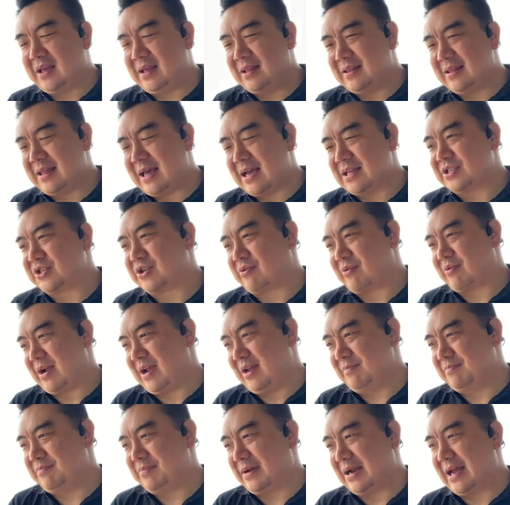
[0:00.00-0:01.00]
That's great,
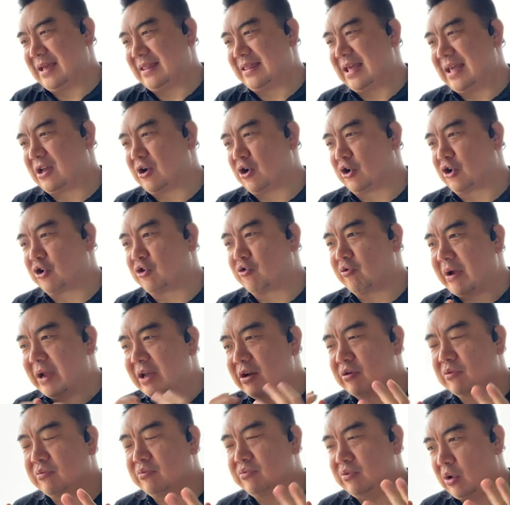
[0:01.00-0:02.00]
but I think our
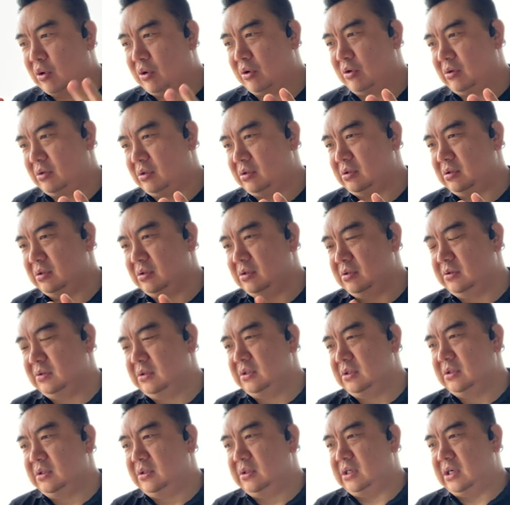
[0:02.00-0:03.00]
greater role
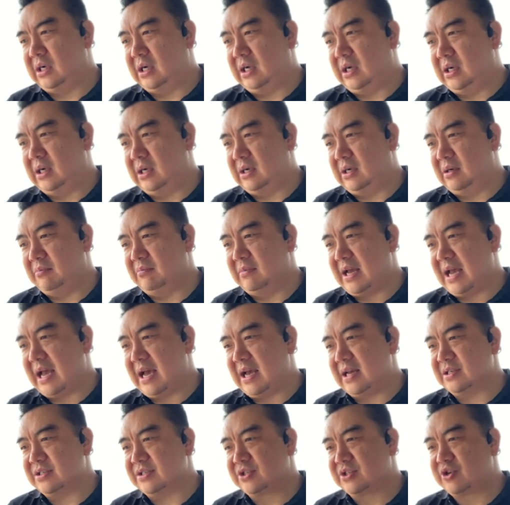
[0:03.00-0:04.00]

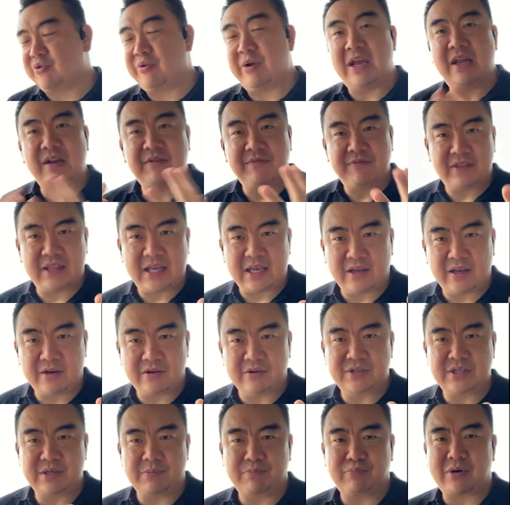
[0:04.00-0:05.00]
as creative
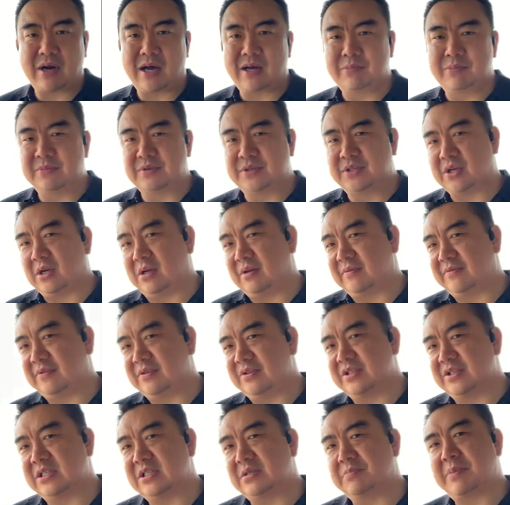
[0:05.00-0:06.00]
thinkers and problem
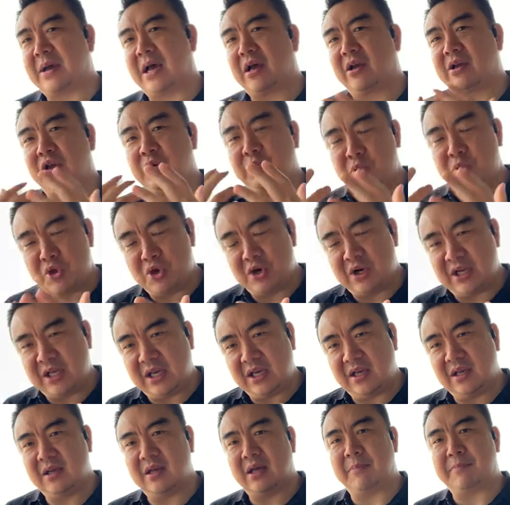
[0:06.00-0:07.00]
solvers is about
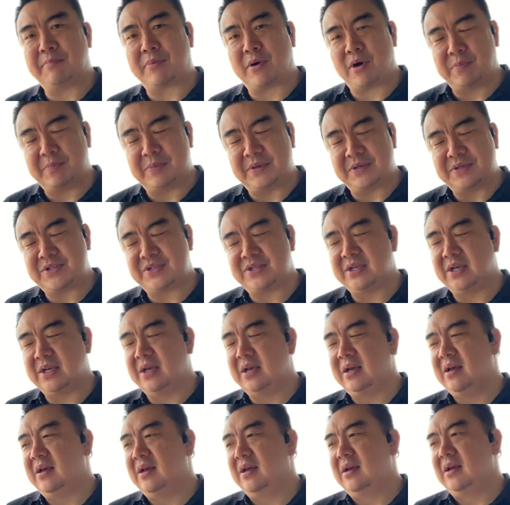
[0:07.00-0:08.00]
community and purpose
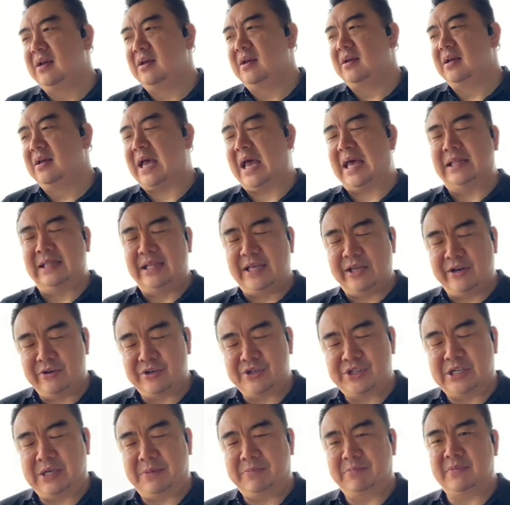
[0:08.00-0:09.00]
and
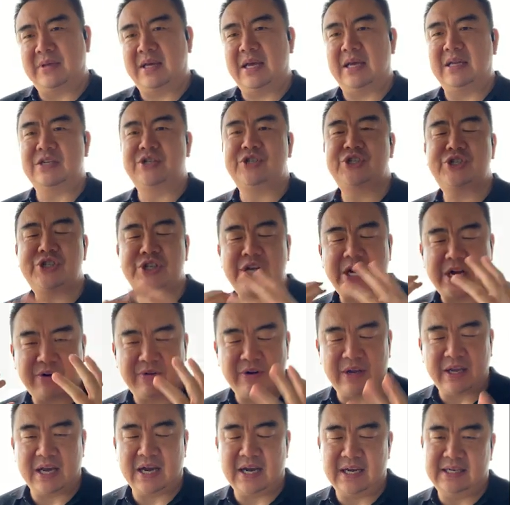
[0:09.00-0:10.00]
leadership and
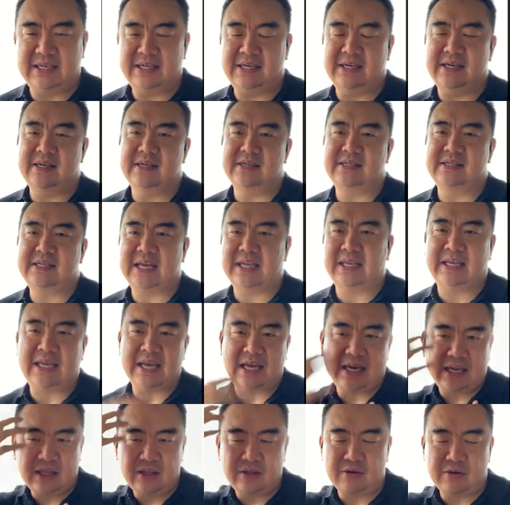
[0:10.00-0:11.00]
sharing ideas and
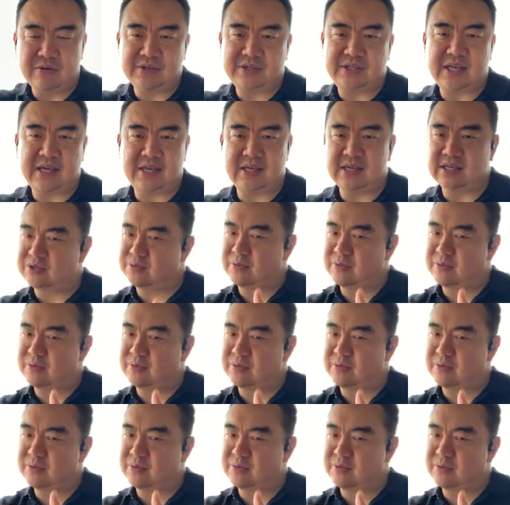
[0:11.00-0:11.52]
getting those things. That's